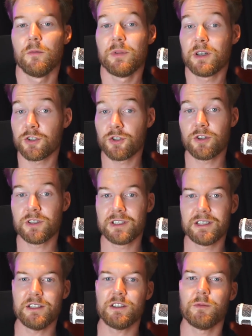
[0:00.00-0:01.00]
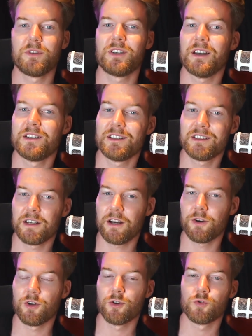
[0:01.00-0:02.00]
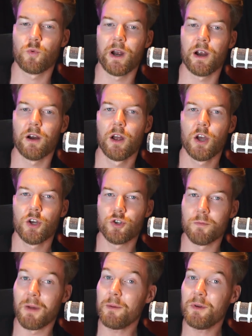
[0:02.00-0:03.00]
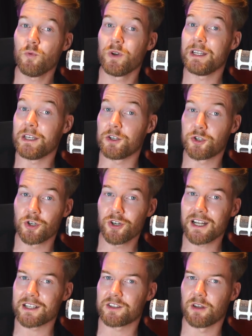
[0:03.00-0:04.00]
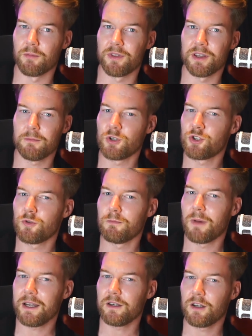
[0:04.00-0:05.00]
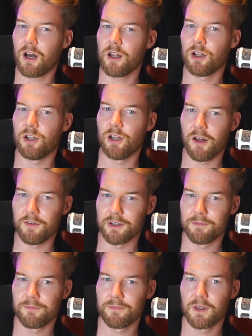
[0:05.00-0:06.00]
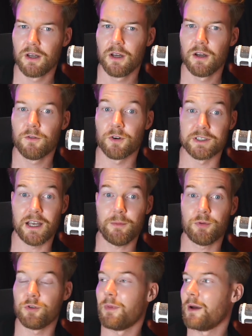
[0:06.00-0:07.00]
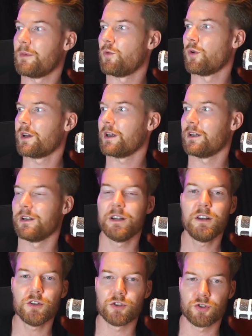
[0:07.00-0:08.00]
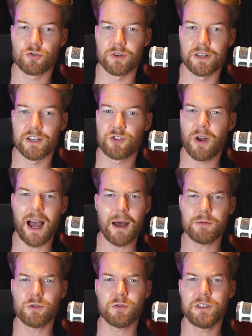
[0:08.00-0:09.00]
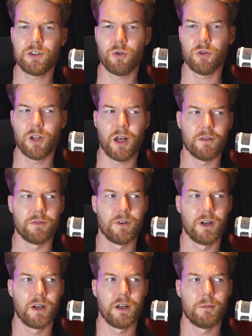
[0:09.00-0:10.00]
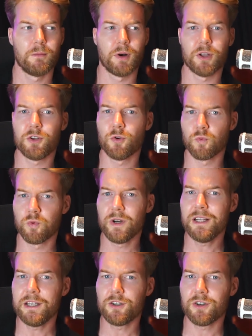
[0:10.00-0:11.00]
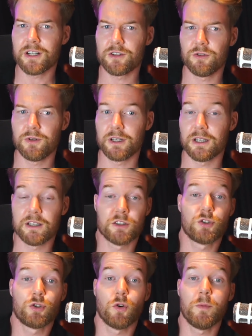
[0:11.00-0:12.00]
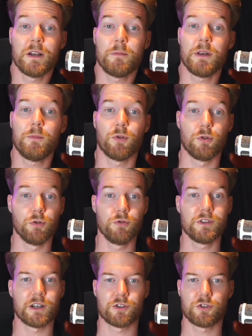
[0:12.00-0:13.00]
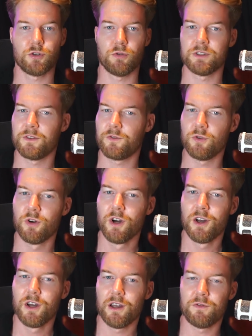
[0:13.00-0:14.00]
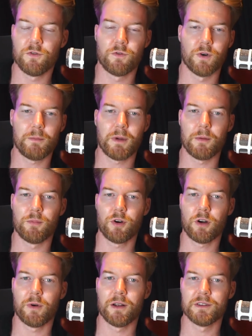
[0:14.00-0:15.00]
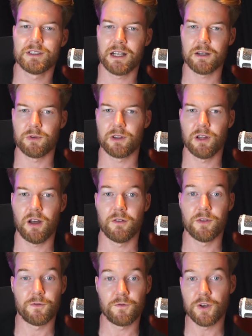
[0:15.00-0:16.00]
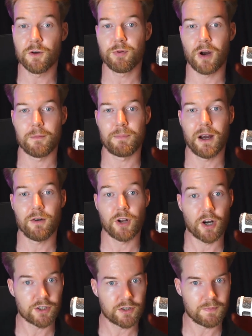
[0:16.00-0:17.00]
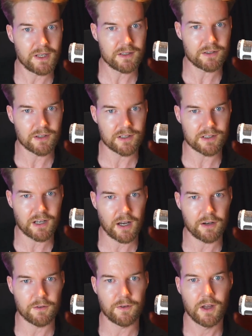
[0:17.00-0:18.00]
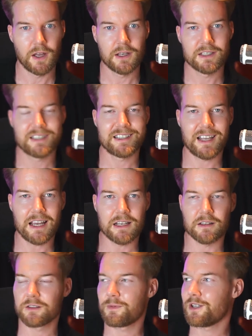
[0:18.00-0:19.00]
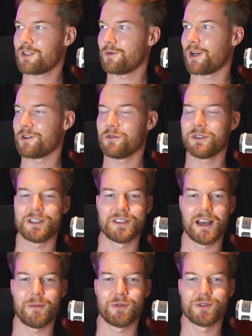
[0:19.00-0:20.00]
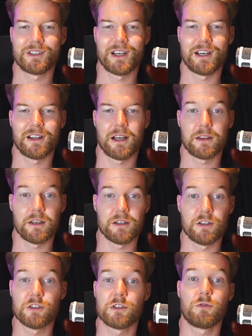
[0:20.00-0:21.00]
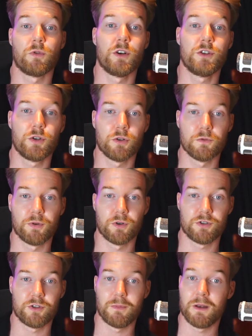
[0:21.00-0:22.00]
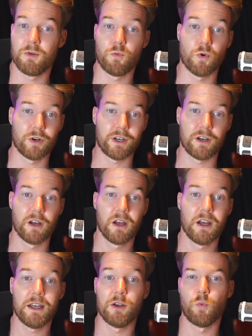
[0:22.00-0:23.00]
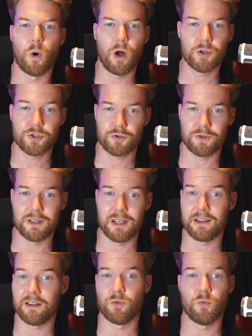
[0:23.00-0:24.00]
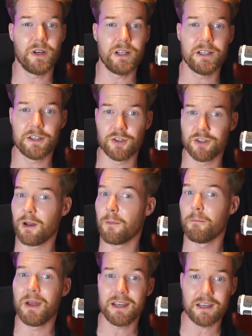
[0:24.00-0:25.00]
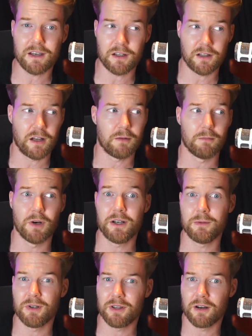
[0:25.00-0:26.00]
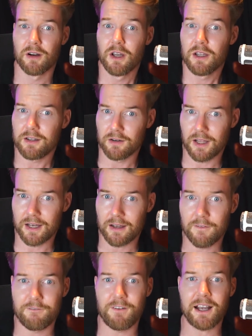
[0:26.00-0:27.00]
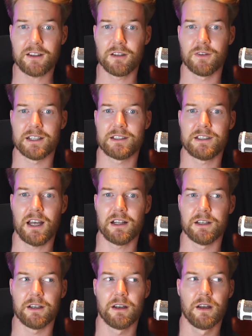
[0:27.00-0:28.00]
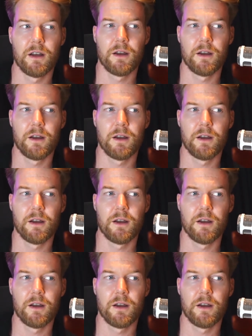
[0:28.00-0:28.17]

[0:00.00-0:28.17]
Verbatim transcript: Because you could see some scenarios where you might be really good at something, but you might not love it. For example, you might be working in an industry that you absolutely don't love, but you're really good at doing it. And so many people lose their souls. If you if you've read my book around selling with love, the fear pride paradox speaks to this kind of state, especially when I use examples saying like the disgruntled person maybe working in Wall Street, that they're really good, they're making a lot of money, but they're they're like effective at selling,